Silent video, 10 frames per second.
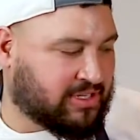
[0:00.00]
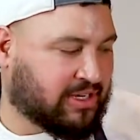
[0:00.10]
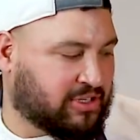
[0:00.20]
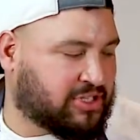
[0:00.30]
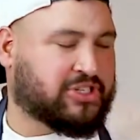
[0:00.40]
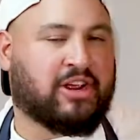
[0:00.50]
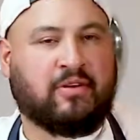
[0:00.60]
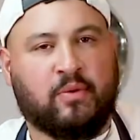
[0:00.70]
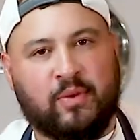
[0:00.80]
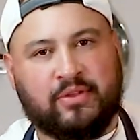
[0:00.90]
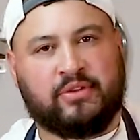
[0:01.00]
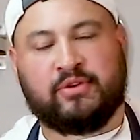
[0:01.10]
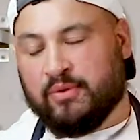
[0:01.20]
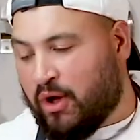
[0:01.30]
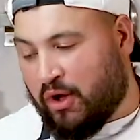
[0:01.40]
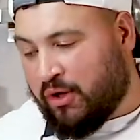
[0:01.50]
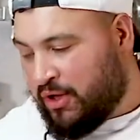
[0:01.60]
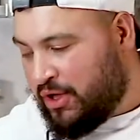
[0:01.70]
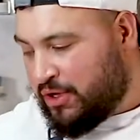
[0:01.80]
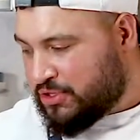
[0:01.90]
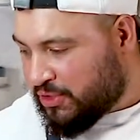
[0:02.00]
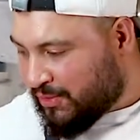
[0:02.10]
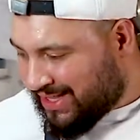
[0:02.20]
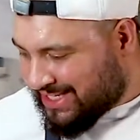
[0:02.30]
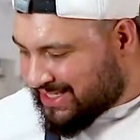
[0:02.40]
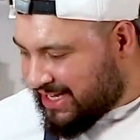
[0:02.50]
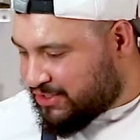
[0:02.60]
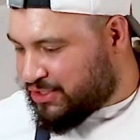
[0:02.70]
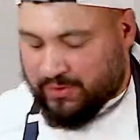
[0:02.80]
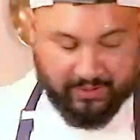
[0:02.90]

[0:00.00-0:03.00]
I'm going to share it with you all. So let's get to